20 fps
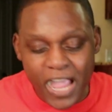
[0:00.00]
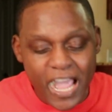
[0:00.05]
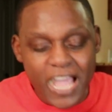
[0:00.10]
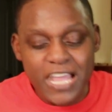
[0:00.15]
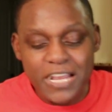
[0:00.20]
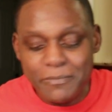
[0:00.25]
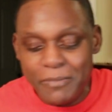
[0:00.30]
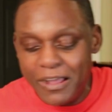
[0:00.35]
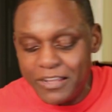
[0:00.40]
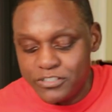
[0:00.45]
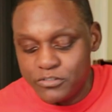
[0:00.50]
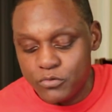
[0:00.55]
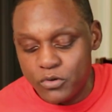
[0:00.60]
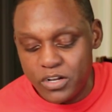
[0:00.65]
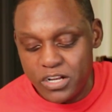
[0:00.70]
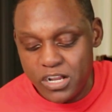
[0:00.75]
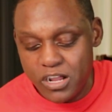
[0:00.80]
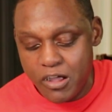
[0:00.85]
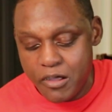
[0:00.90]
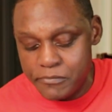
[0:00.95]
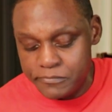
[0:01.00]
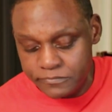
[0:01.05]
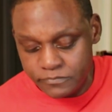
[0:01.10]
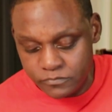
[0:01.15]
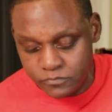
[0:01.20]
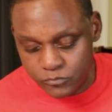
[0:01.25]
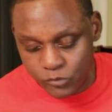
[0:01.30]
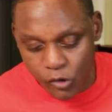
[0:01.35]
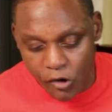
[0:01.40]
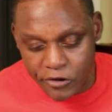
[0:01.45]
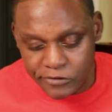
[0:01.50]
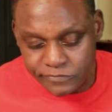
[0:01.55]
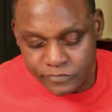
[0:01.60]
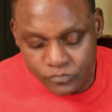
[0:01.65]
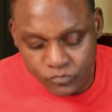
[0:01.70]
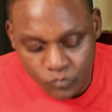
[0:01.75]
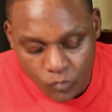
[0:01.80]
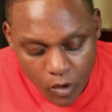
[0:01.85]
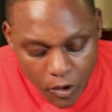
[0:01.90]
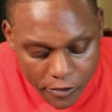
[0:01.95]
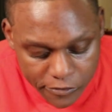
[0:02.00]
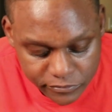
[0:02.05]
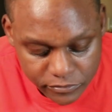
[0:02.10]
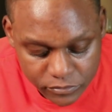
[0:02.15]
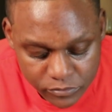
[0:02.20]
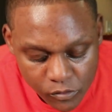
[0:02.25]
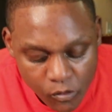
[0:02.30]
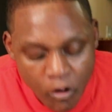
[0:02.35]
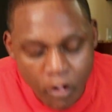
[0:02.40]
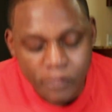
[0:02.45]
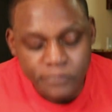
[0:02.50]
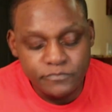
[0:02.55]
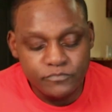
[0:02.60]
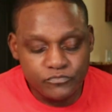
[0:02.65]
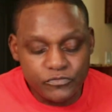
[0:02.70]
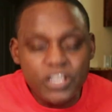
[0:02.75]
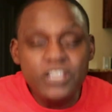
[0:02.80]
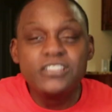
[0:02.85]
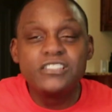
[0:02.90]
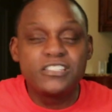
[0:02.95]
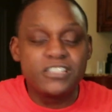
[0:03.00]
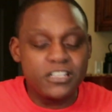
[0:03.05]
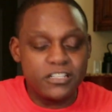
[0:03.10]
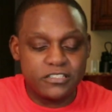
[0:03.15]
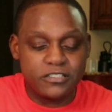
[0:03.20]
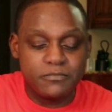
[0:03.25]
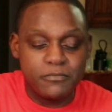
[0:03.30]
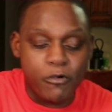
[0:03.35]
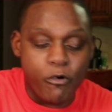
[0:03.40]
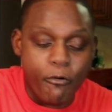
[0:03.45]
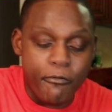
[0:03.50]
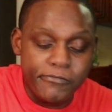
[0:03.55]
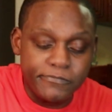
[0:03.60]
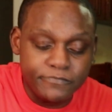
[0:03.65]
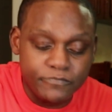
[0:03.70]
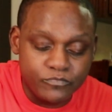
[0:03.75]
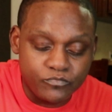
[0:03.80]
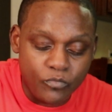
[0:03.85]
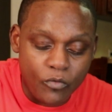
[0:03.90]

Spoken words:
Ate about 20 of them. Then you share some more.